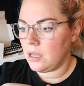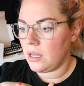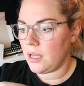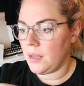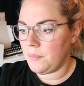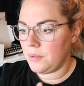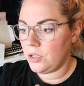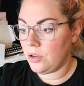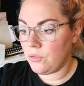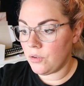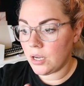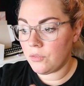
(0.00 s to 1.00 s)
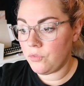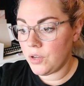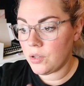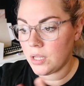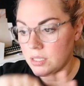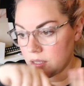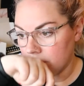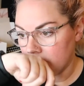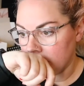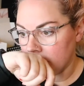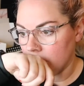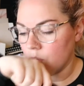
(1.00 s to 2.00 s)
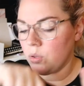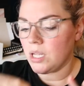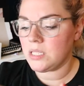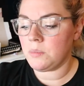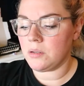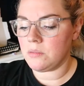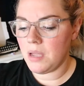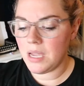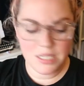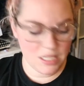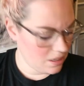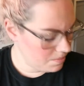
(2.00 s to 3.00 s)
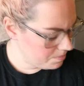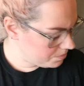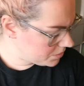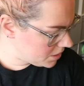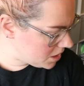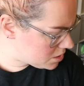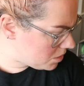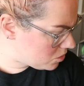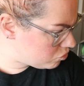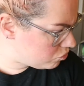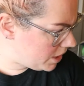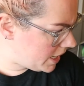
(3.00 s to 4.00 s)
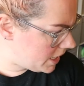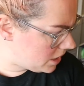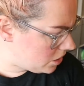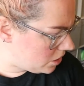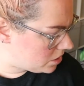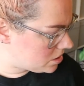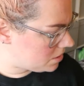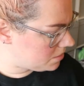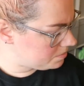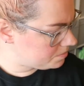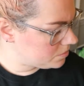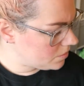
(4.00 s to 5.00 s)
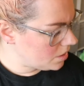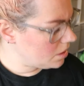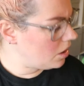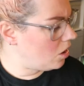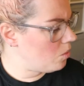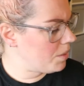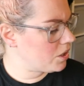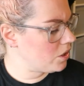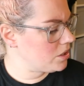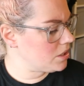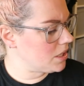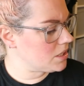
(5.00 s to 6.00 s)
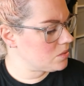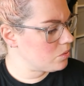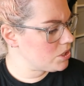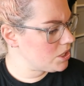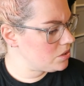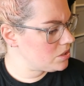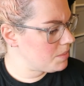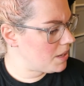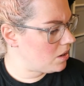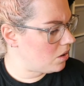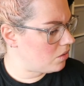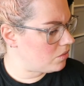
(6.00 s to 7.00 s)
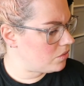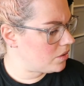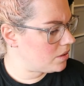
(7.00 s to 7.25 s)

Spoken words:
I can feel that. Oh, that smells amazing. That smells really good. Oh my goodness, what do you smell of?